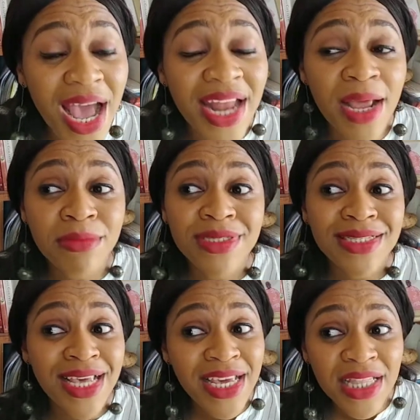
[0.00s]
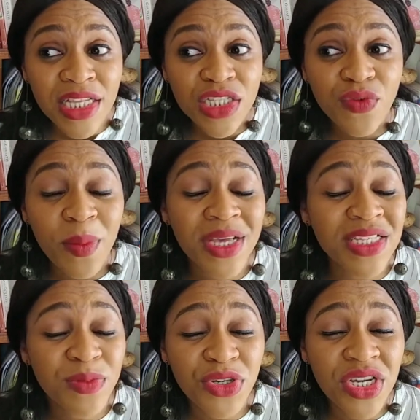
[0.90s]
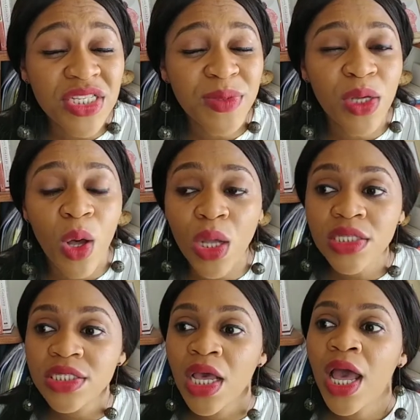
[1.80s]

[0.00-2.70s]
And I'm saying this from experience because